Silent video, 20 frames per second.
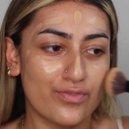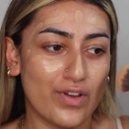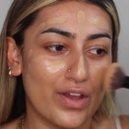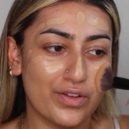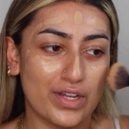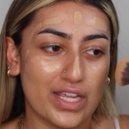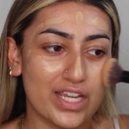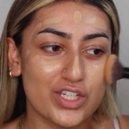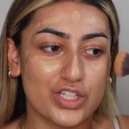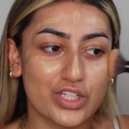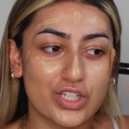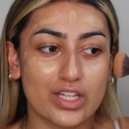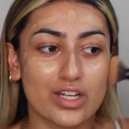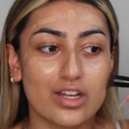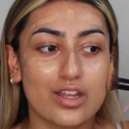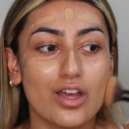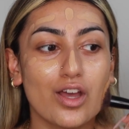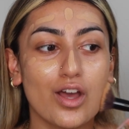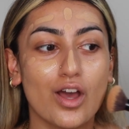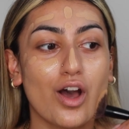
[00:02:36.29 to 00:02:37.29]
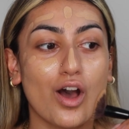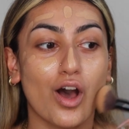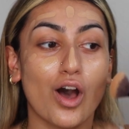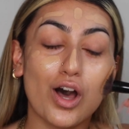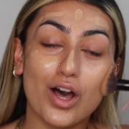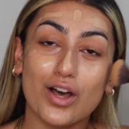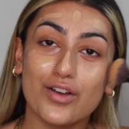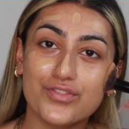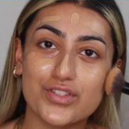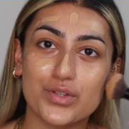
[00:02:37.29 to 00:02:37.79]
foundation
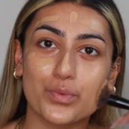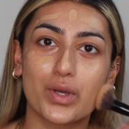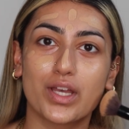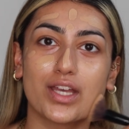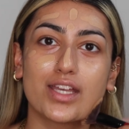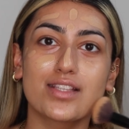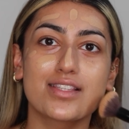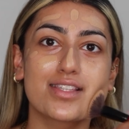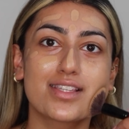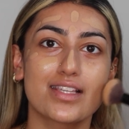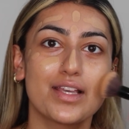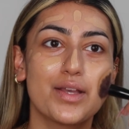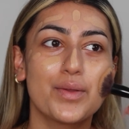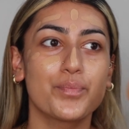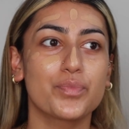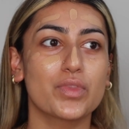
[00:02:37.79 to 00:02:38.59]
afterwards,